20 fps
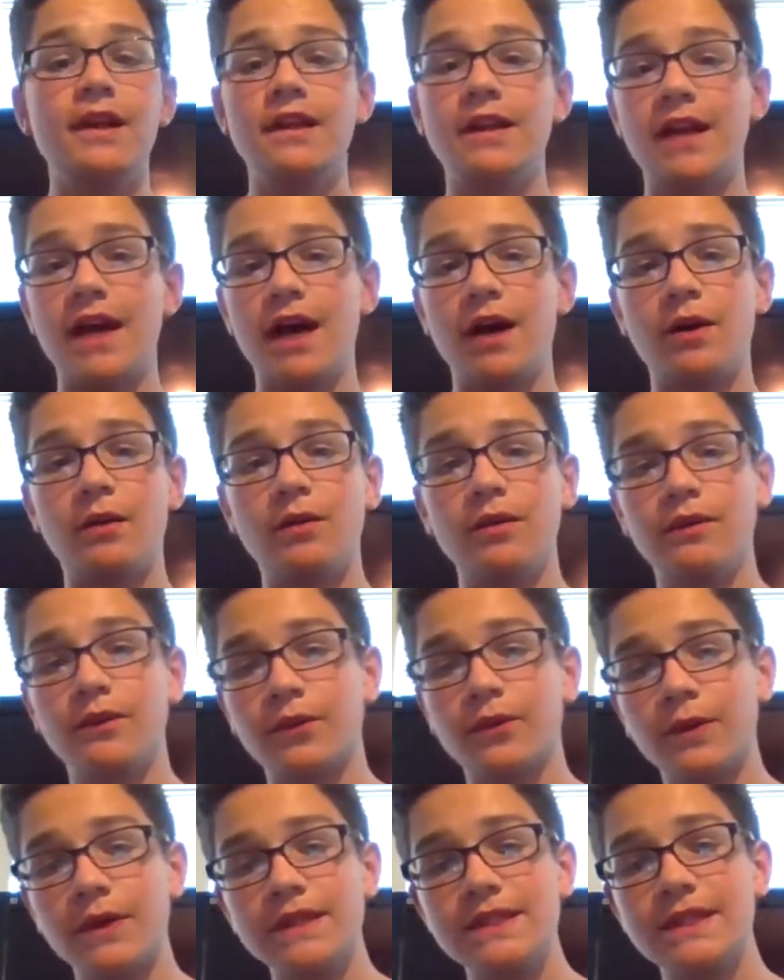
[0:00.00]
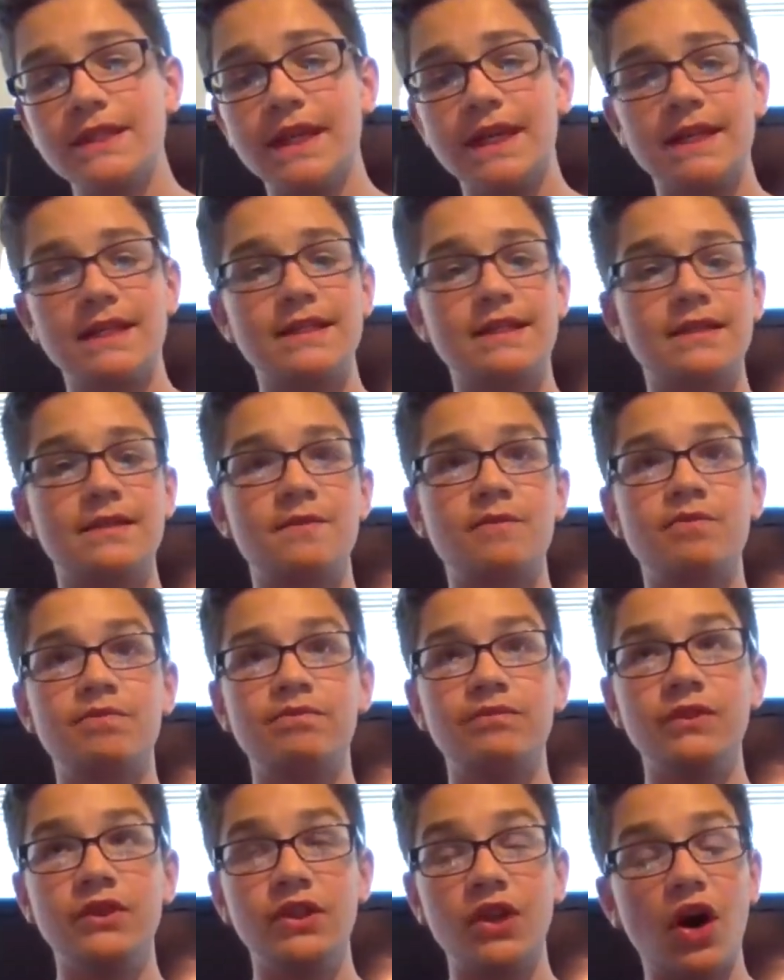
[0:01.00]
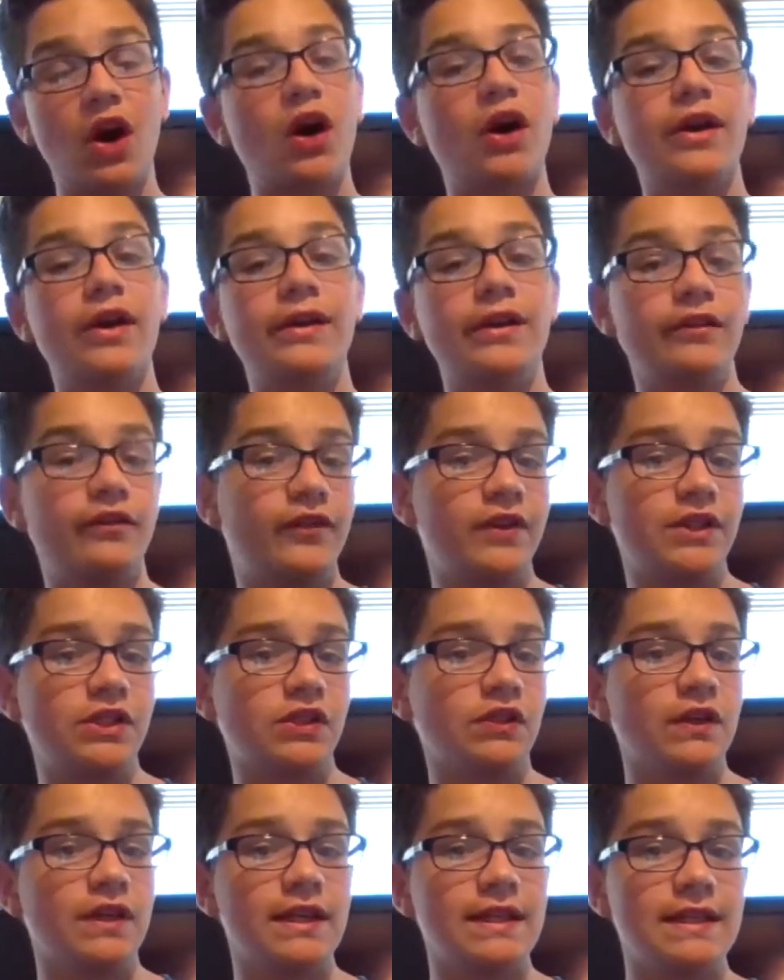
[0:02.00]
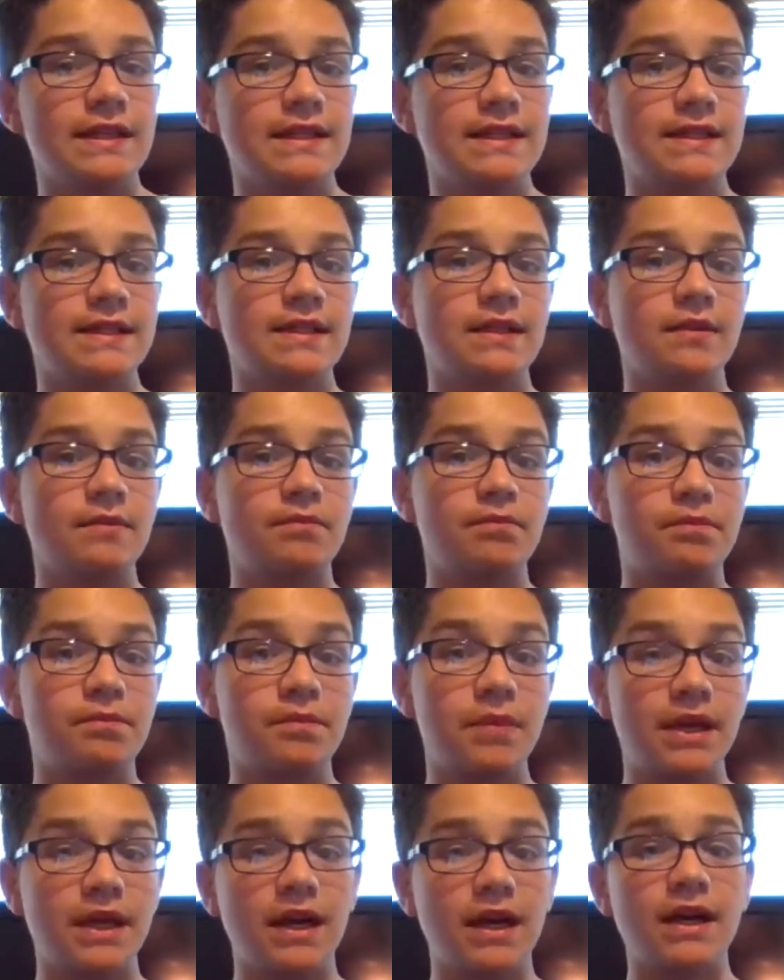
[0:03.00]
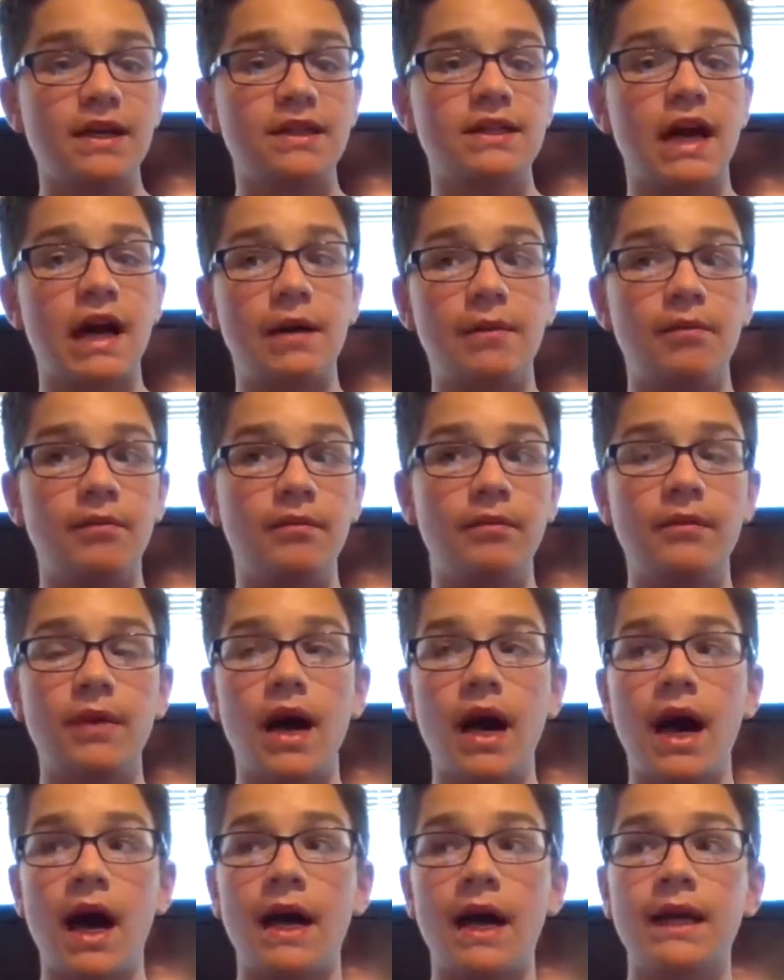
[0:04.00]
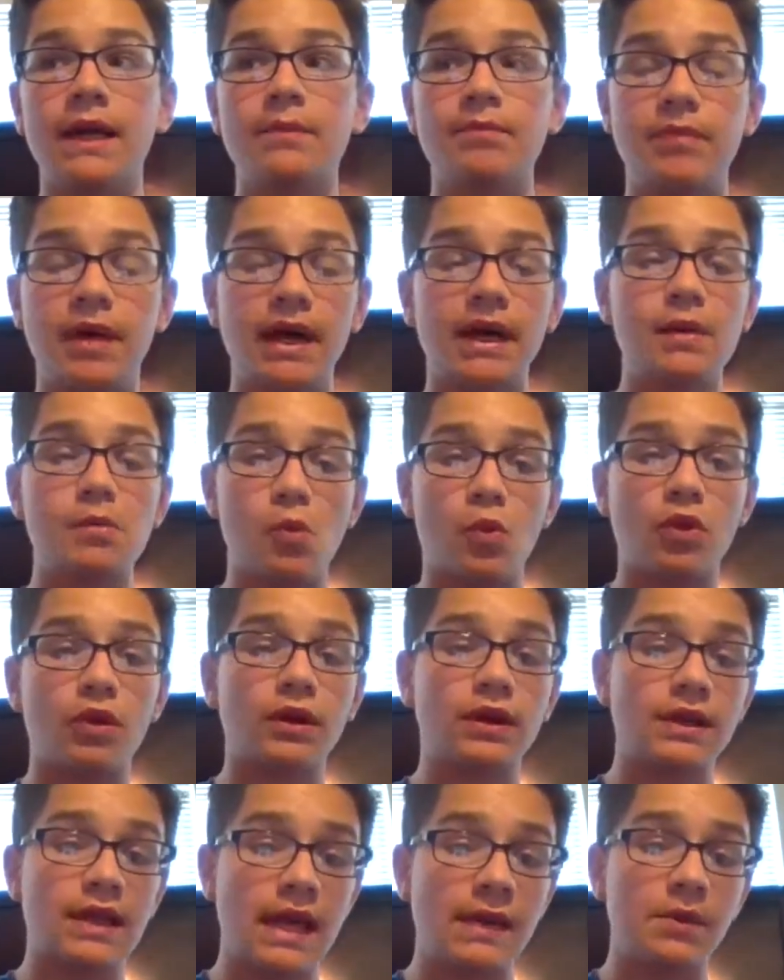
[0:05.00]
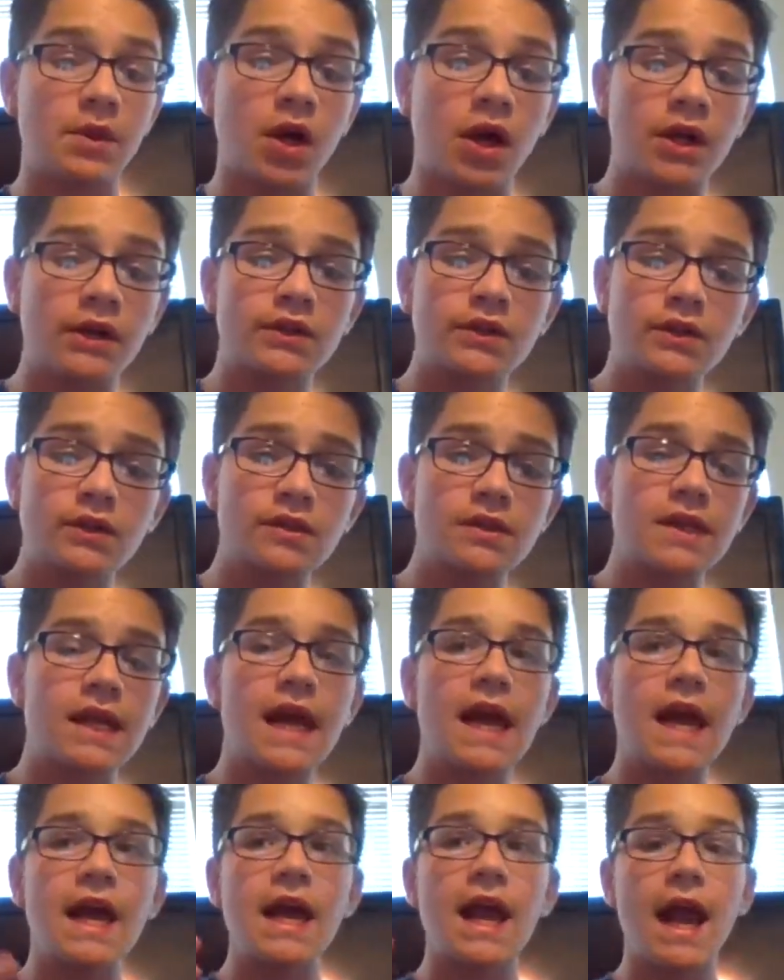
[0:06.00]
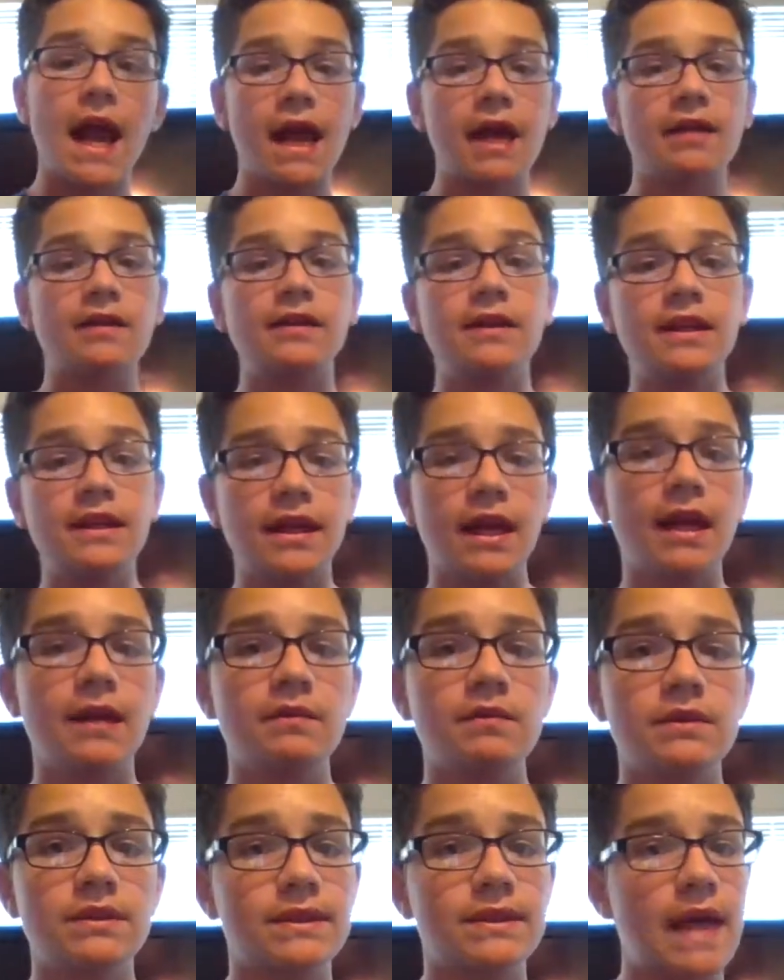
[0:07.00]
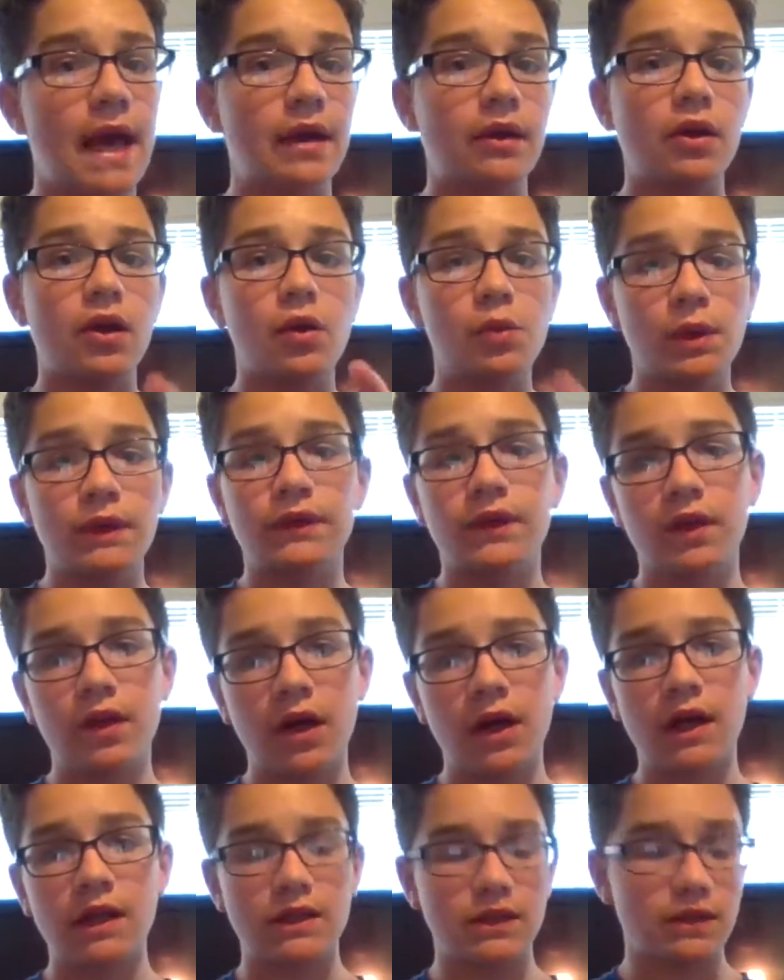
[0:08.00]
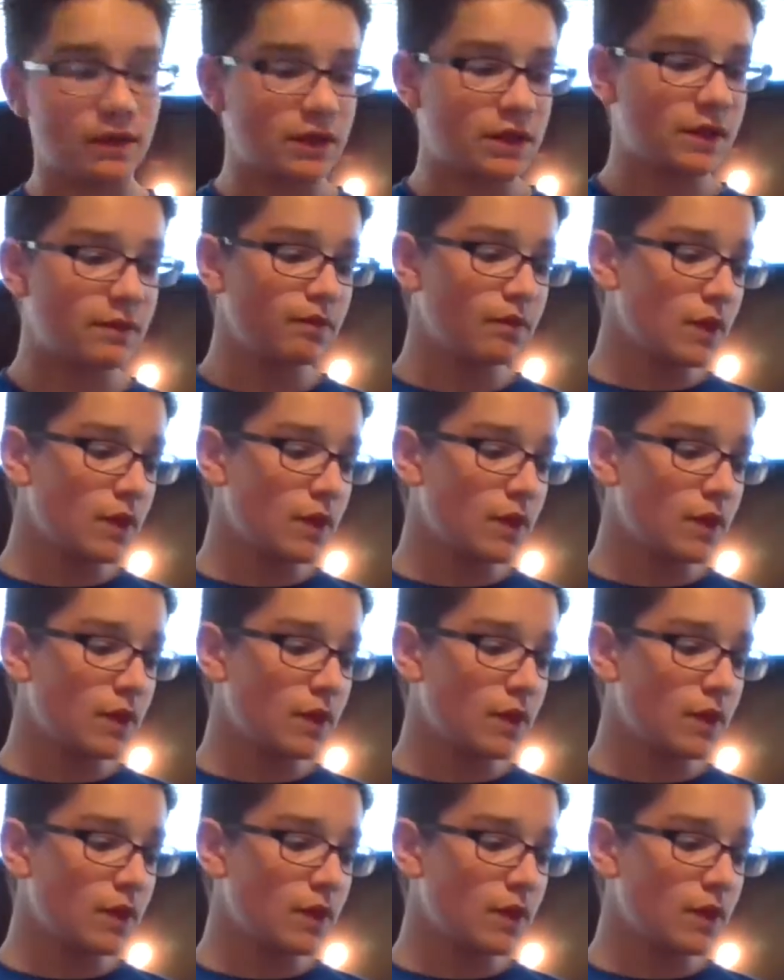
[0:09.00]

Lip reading: Now, the reason it's non-official is because I am buying more game consoles and games that go with the consoles.